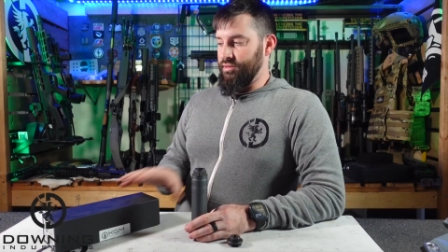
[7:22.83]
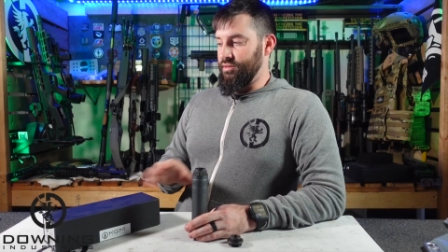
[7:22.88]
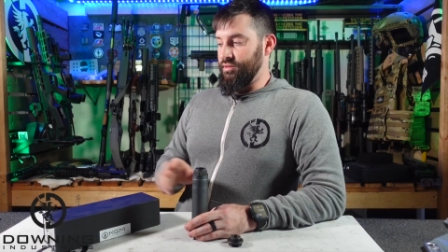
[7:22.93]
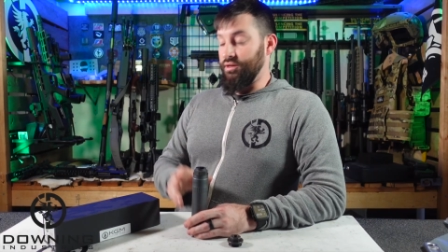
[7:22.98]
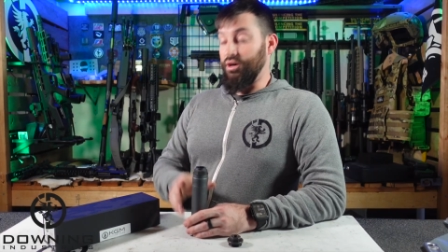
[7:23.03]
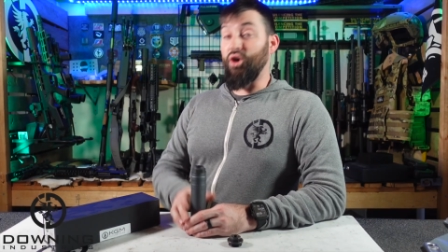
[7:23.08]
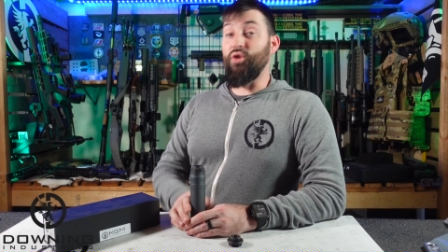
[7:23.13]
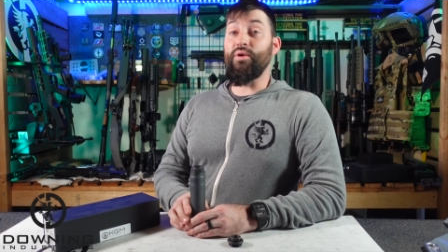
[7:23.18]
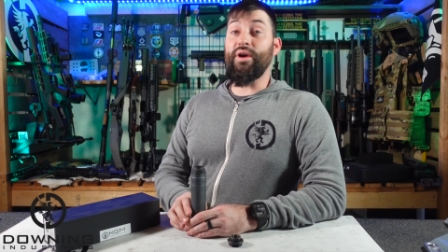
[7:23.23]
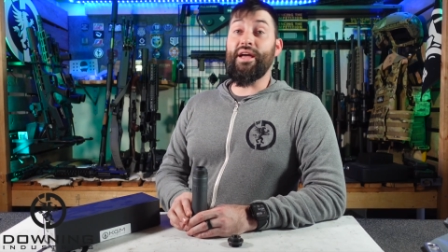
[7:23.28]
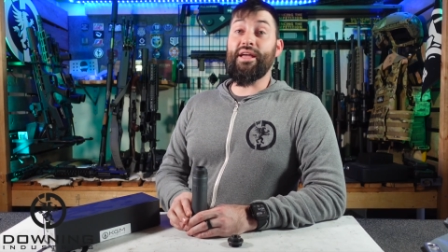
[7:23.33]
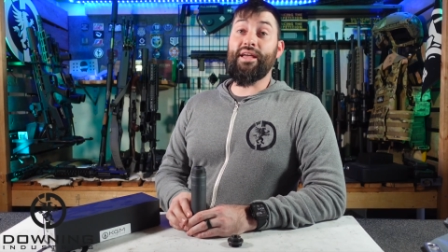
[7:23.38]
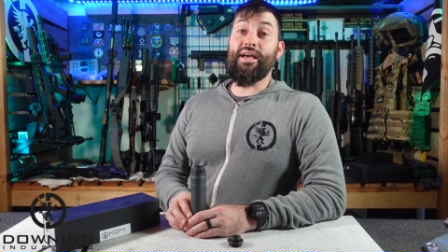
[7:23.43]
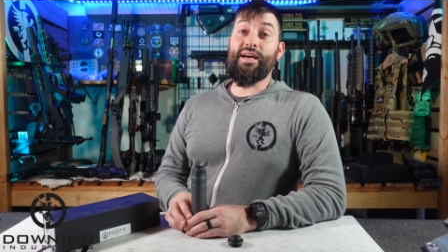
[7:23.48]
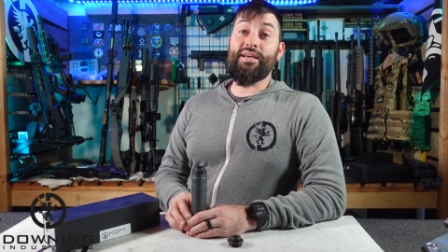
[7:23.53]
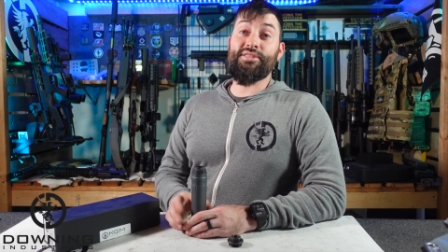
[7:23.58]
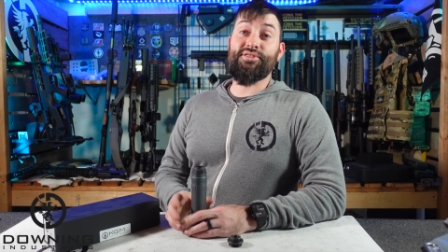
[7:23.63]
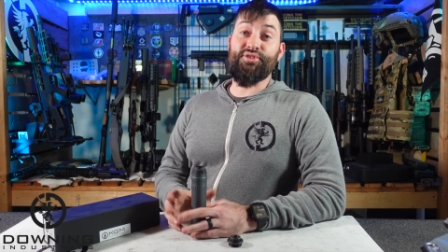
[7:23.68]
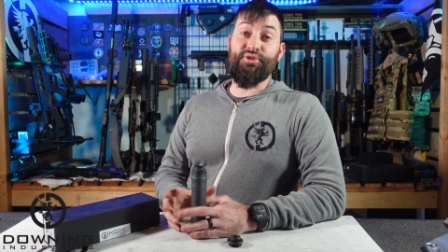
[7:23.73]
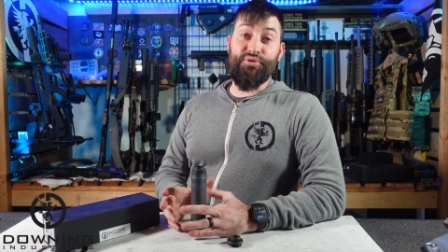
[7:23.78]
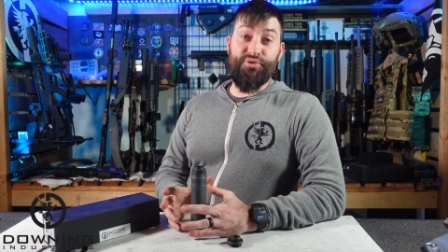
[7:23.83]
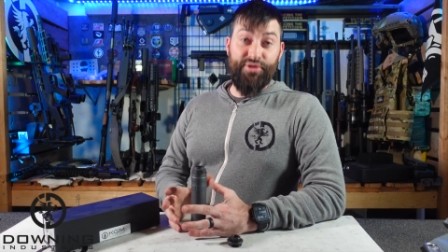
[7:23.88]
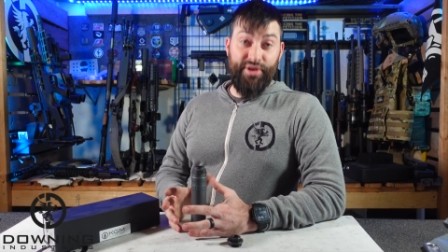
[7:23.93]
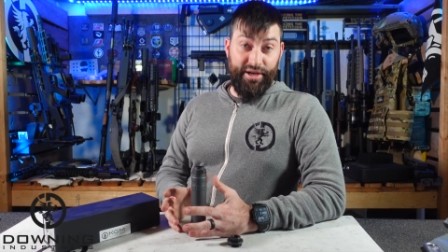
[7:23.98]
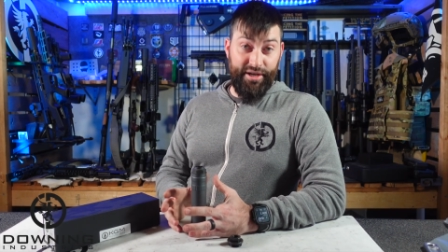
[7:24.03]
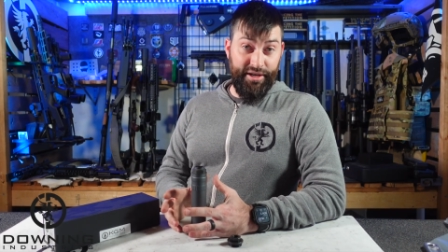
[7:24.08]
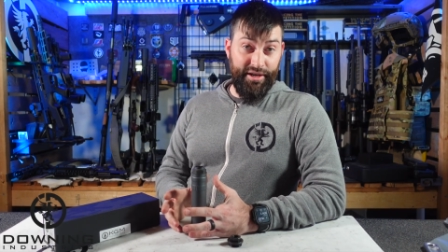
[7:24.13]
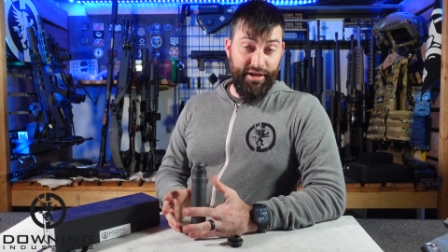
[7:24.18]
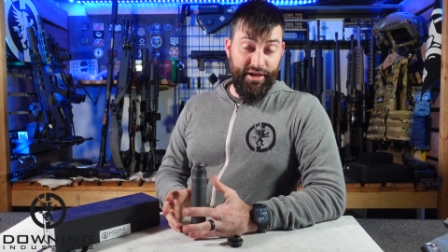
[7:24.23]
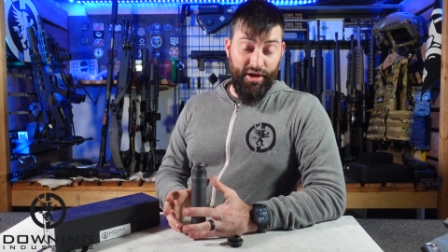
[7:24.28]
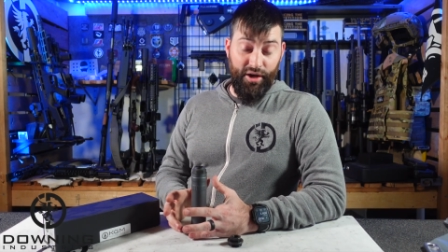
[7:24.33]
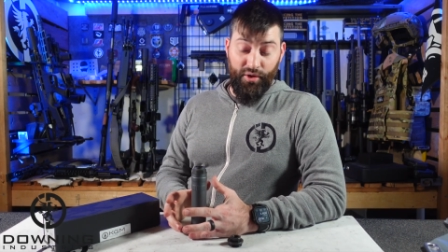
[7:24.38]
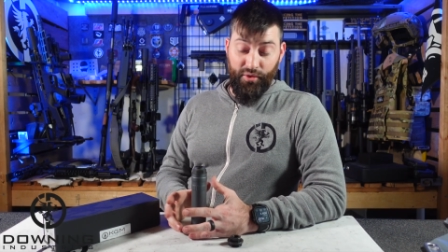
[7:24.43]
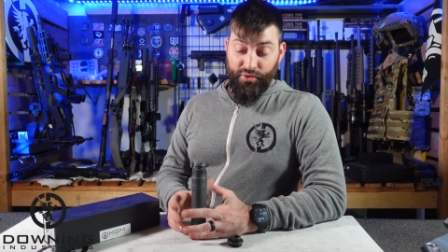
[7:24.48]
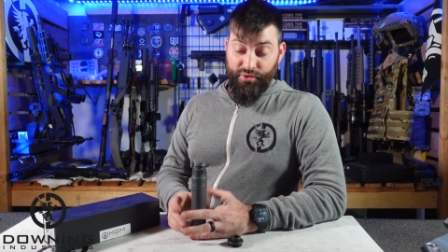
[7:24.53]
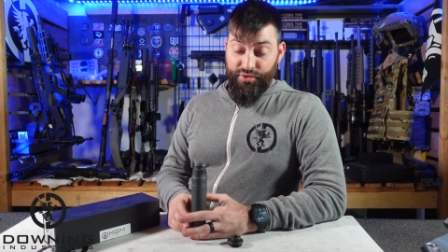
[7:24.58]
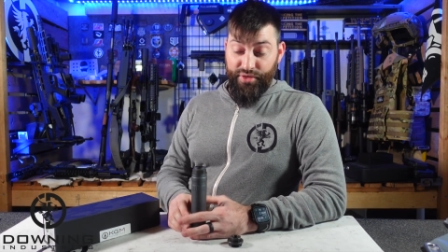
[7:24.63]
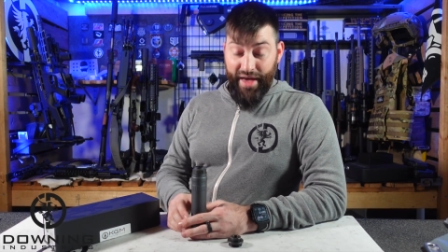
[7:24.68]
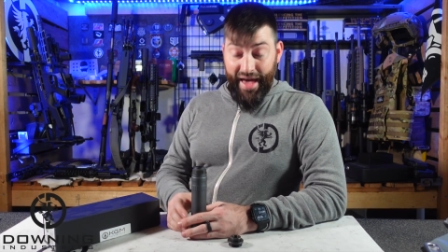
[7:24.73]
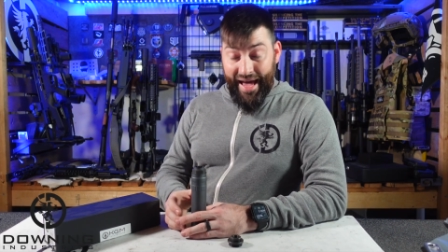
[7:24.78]
All right, guys, so there you go.
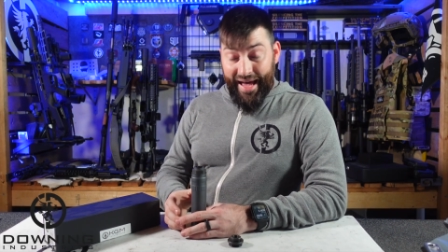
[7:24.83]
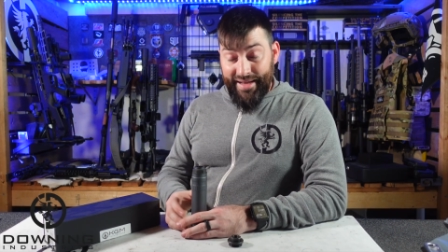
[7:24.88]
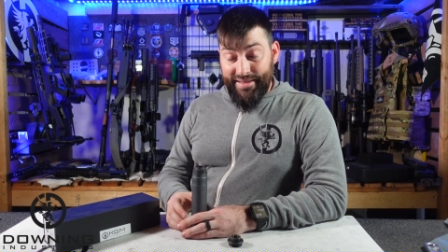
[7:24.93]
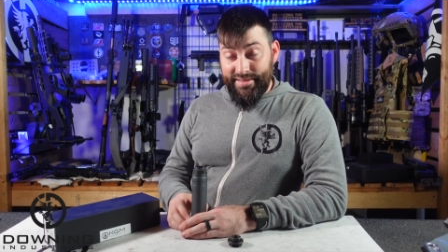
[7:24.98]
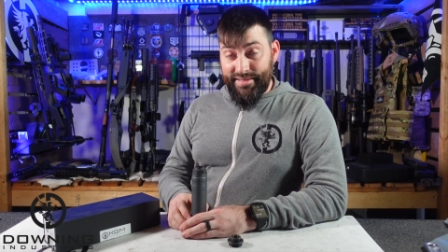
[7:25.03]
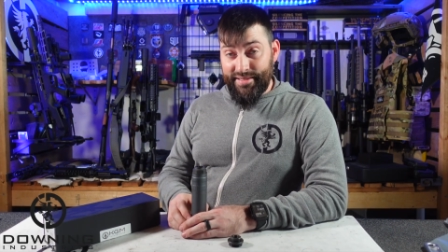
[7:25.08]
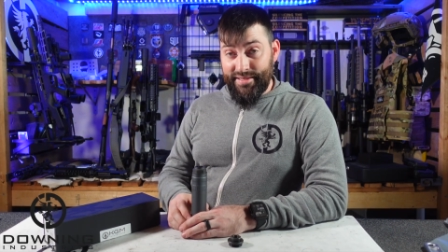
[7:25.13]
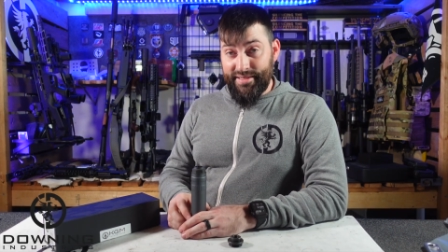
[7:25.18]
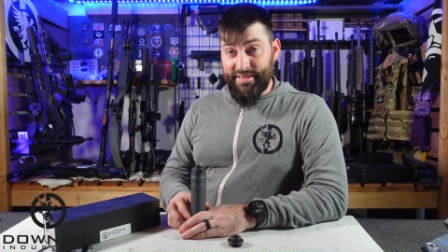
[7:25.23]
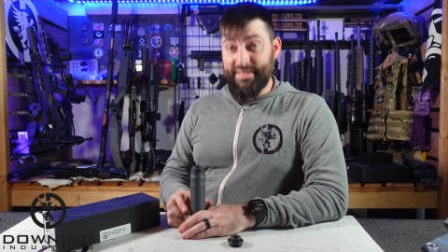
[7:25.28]
That